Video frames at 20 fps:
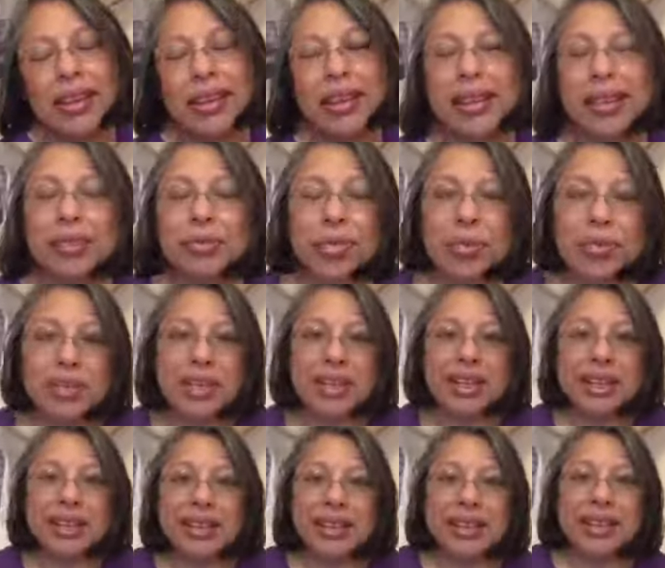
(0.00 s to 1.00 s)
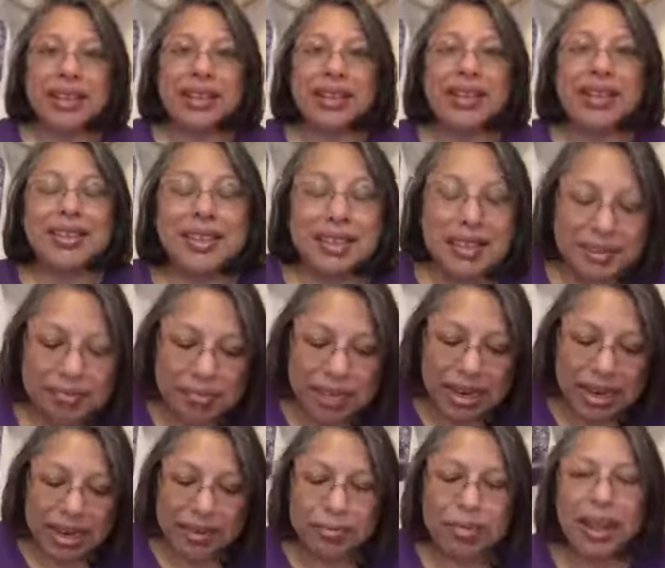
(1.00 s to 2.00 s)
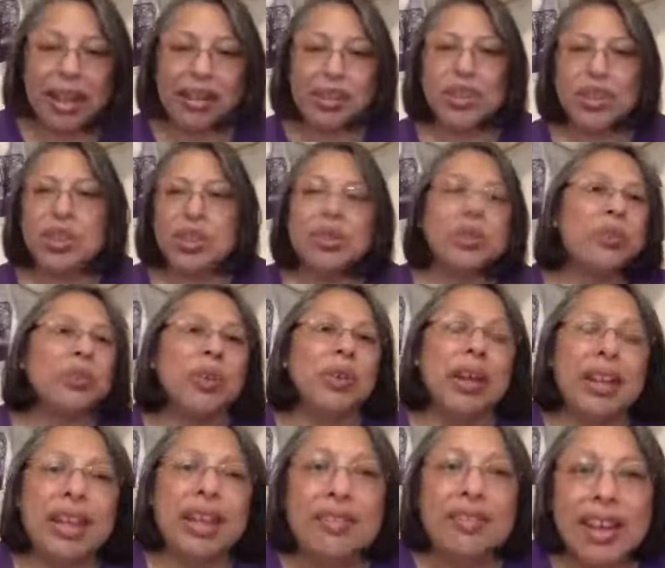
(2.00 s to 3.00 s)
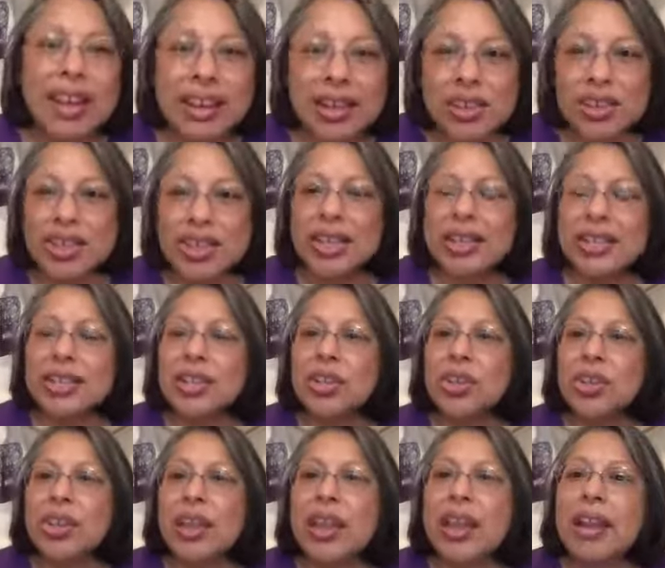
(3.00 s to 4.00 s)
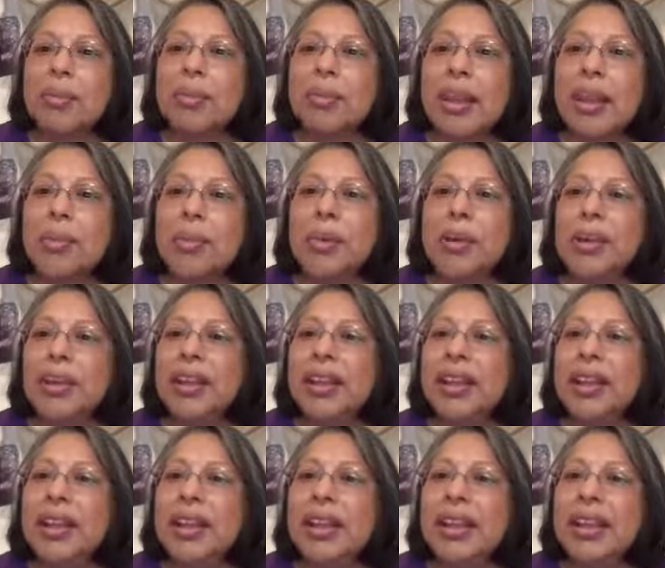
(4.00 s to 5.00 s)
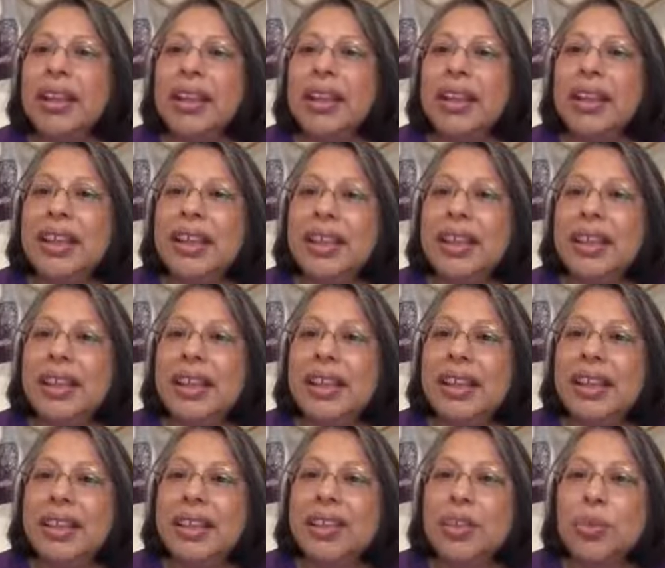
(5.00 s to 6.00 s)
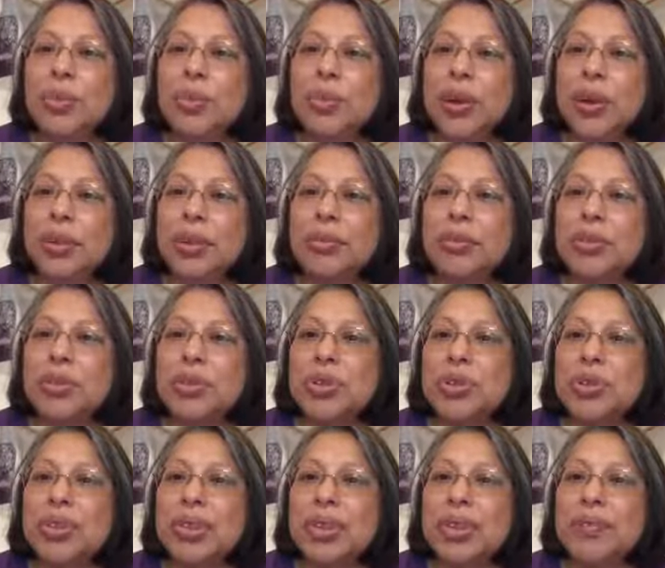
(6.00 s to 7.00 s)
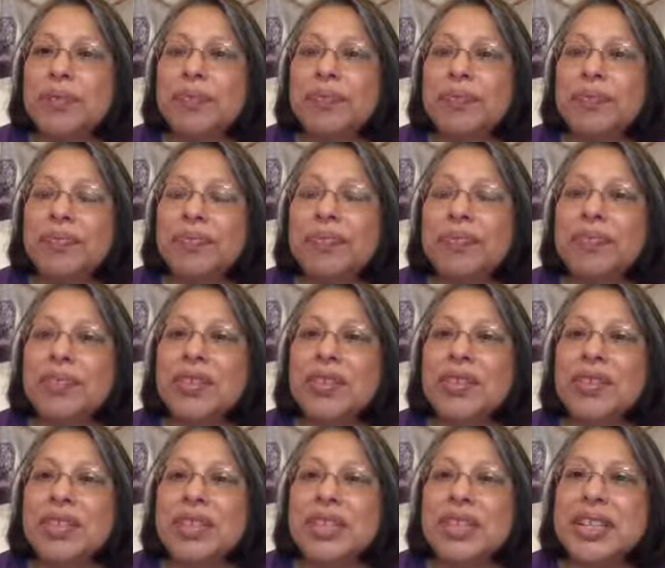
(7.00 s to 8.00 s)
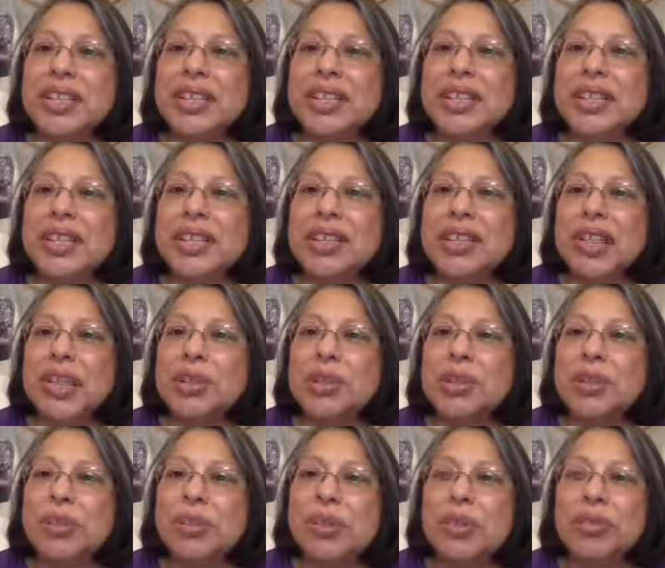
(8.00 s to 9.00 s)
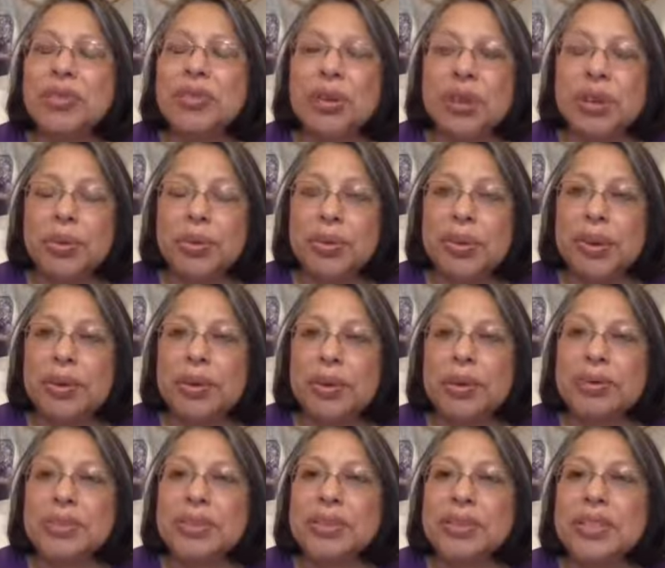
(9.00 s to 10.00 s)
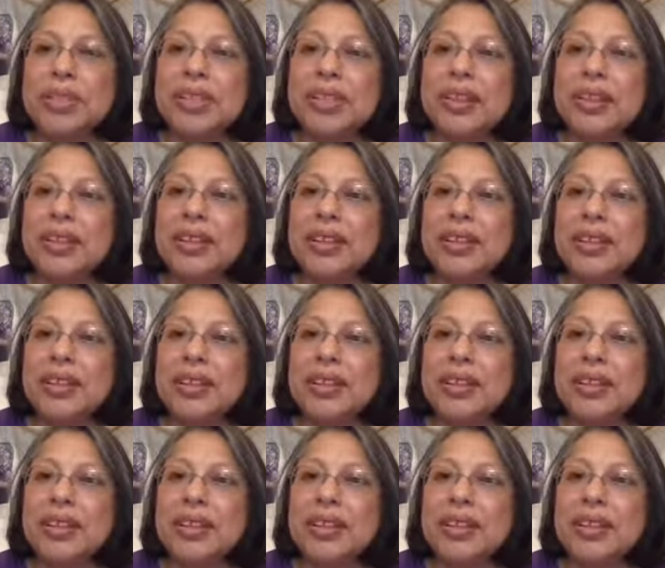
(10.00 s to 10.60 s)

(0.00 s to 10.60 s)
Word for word: music in my inbox too. I haven't had a chance to look at it, but I will. And you're welcome, Julie. Christina saying that was beautiful. You're welcome, Christina.